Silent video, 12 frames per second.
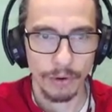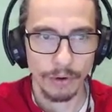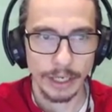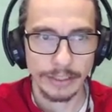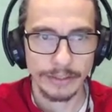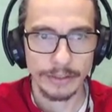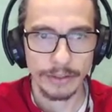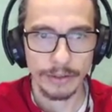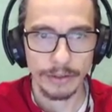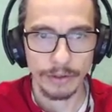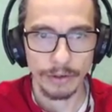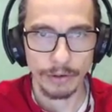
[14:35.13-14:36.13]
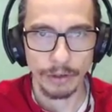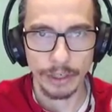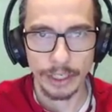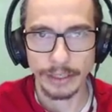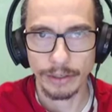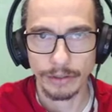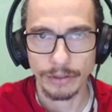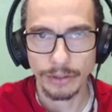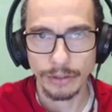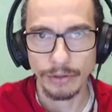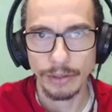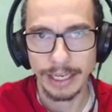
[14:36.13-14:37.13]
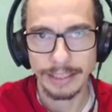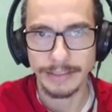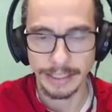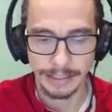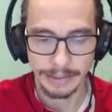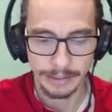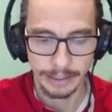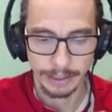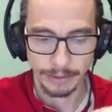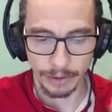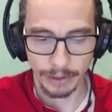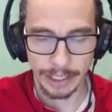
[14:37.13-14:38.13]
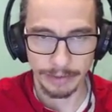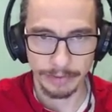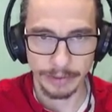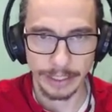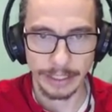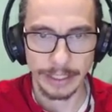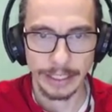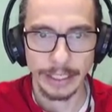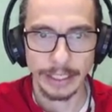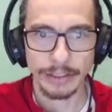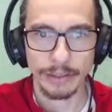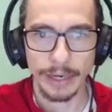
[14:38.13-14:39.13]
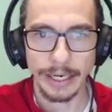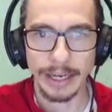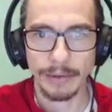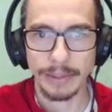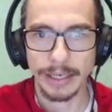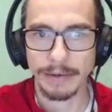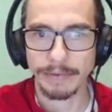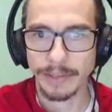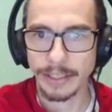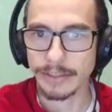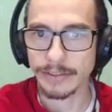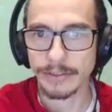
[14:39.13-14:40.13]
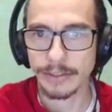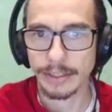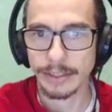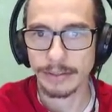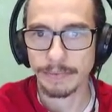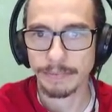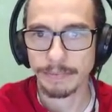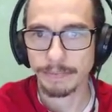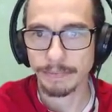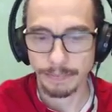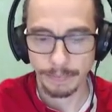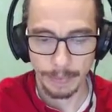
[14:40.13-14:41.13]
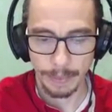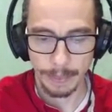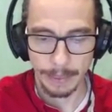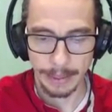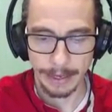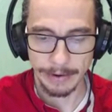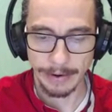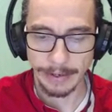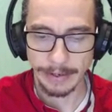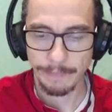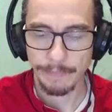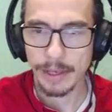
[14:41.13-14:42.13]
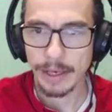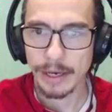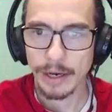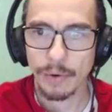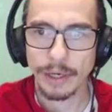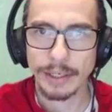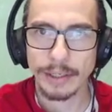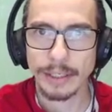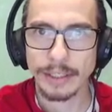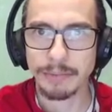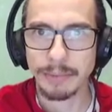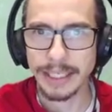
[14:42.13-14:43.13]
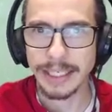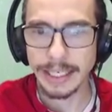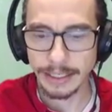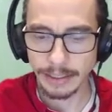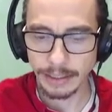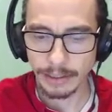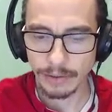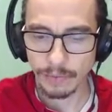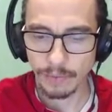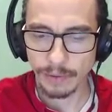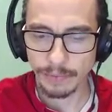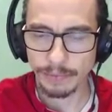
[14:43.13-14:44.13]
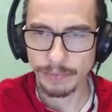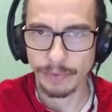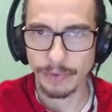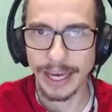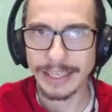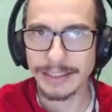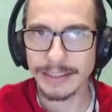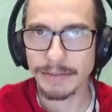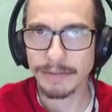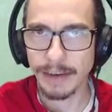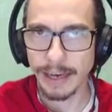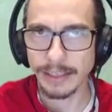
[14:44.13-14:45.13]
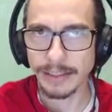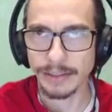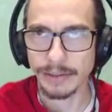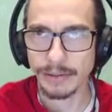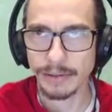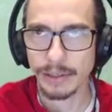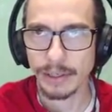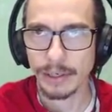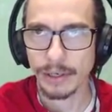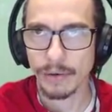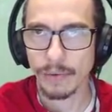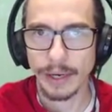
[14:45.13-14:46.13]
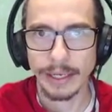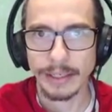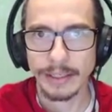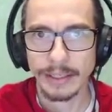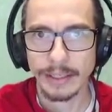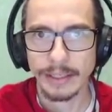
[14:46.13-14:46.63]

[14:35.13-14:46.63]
let's look at those two last things a little more carefully. So right now we have this. All right, what is b again? Well, that's the value when